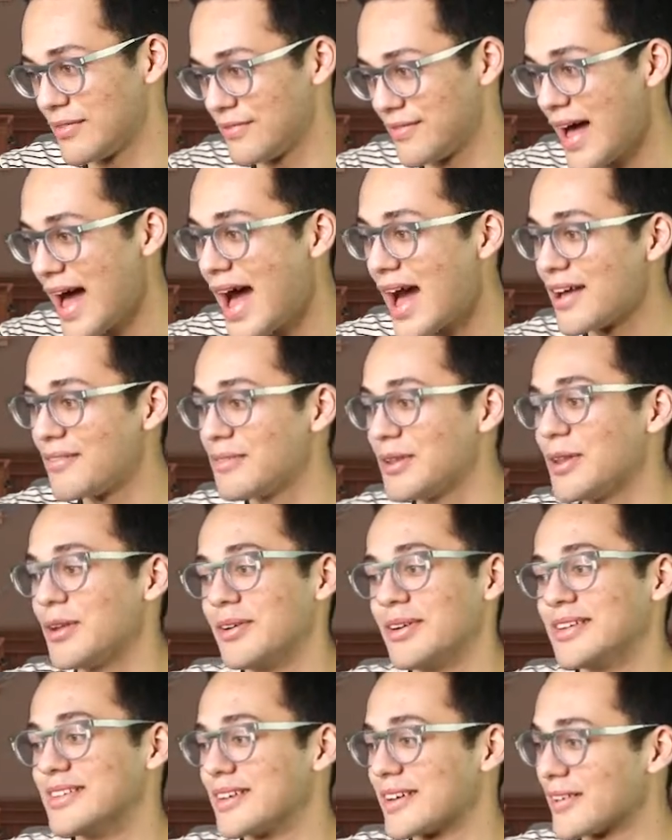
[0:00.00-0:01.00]
5. It
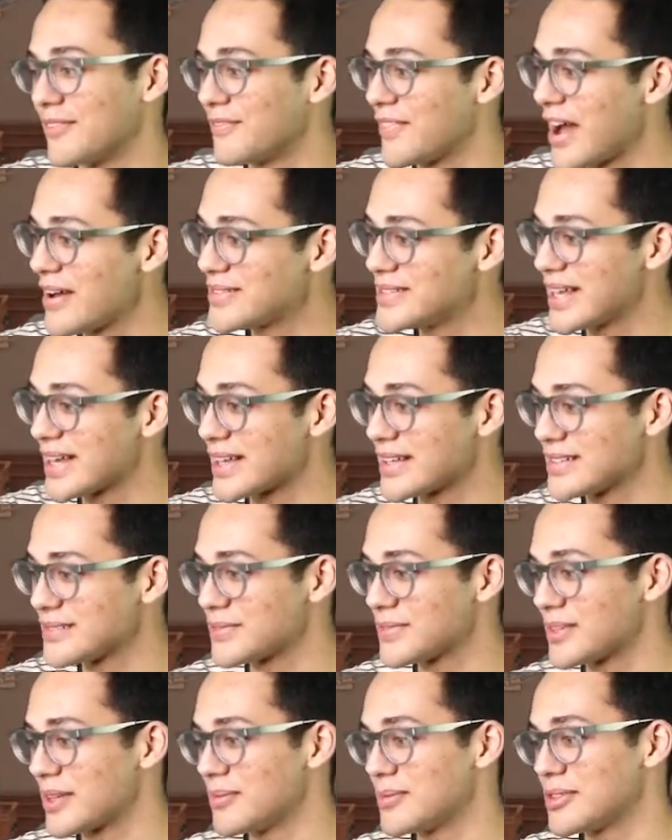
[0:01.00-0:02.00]
only took them 5 seconds
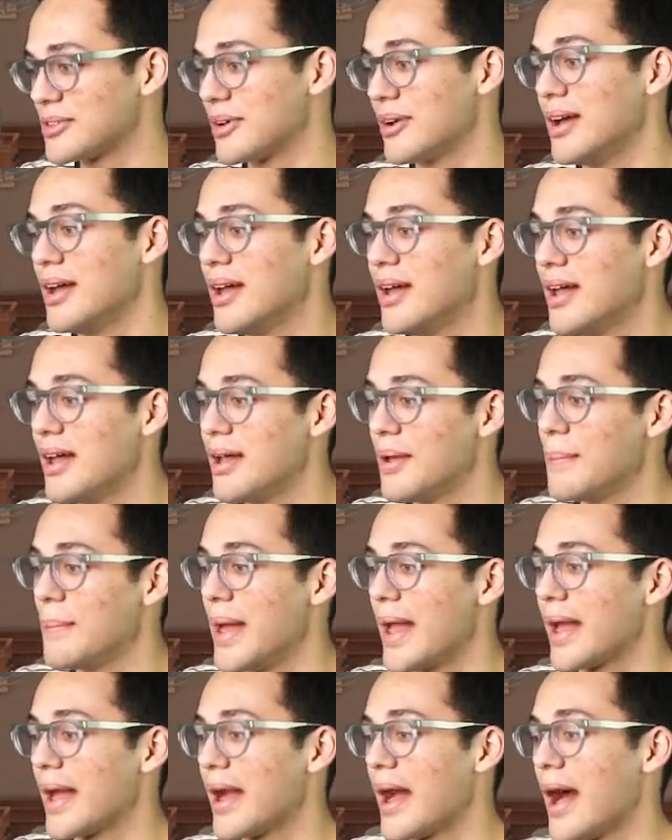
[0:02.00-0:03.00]
for them to
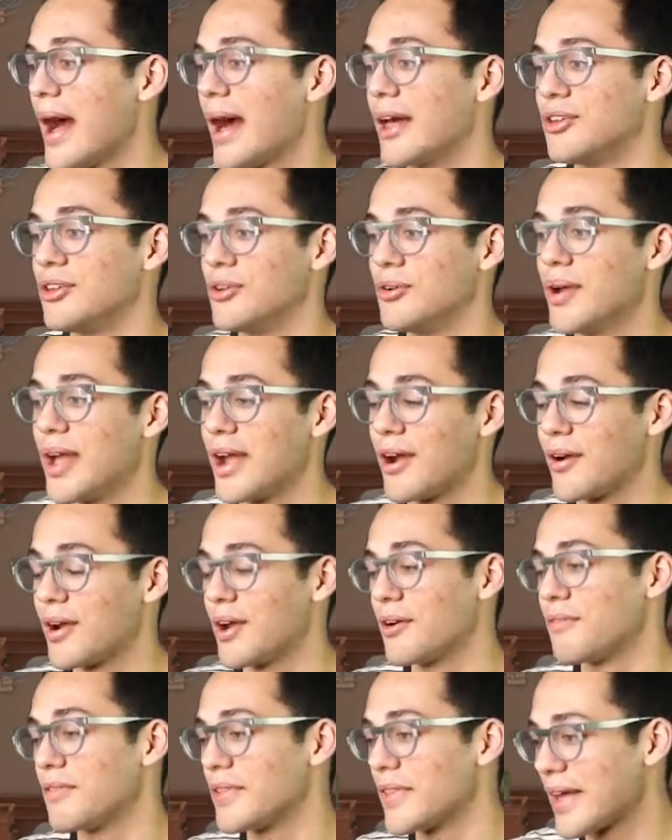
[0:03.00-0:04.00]
make a new
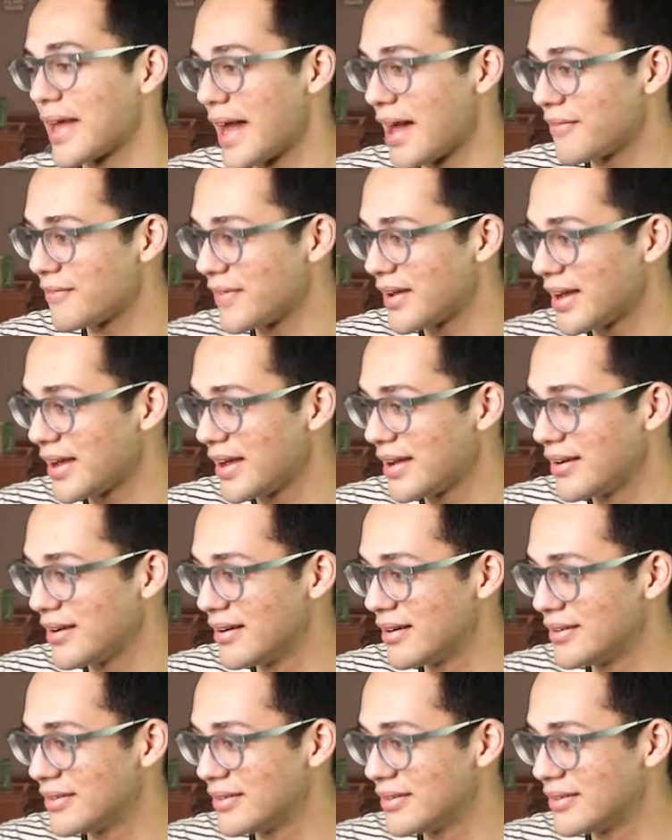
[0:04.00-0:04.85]
area for the cafe.